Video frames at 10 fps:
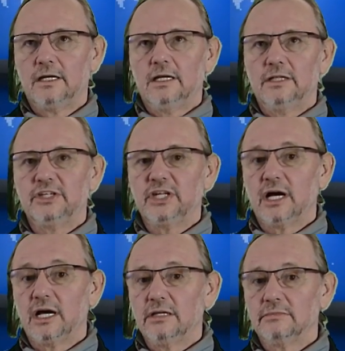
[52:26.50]

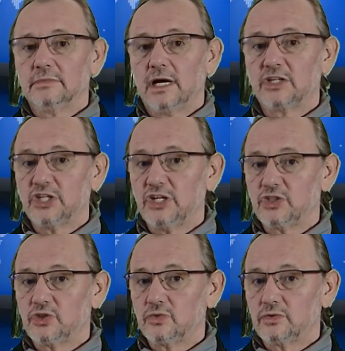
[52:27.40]
Deny a
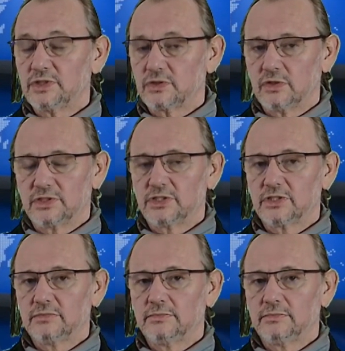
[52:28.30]
change to resource.